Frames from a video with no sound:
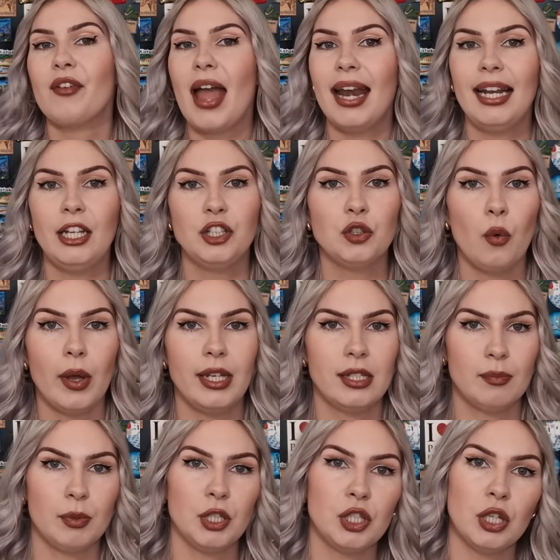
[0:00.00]
any choice
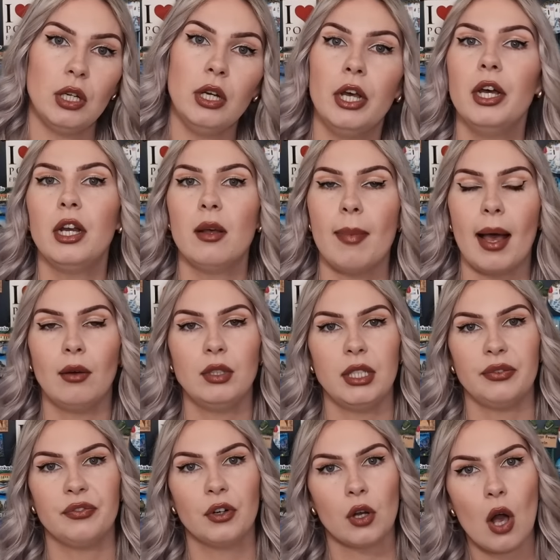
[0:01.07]
but to learn about
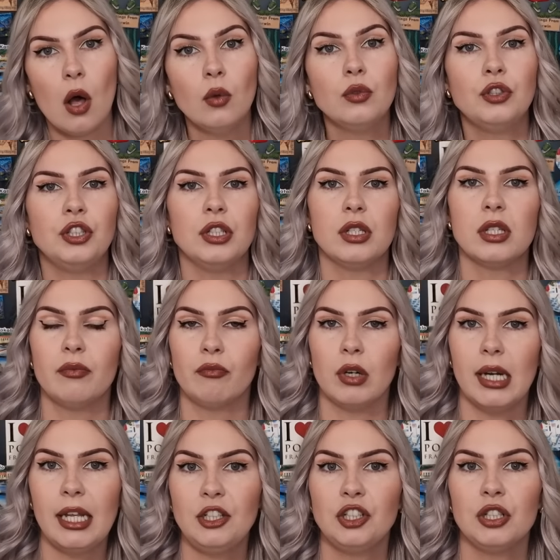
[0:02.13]
different cultures and
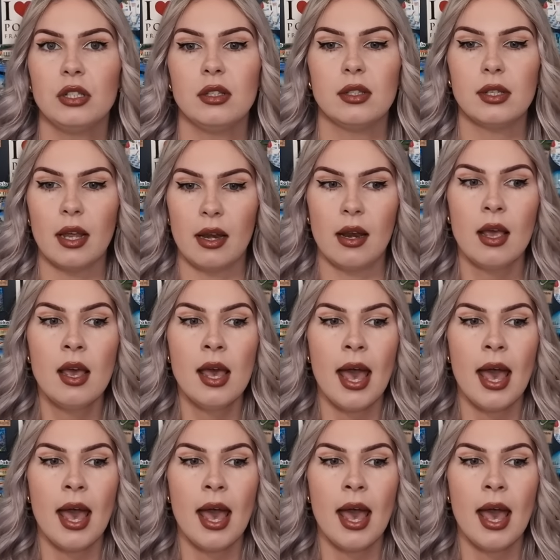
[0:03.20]
religions and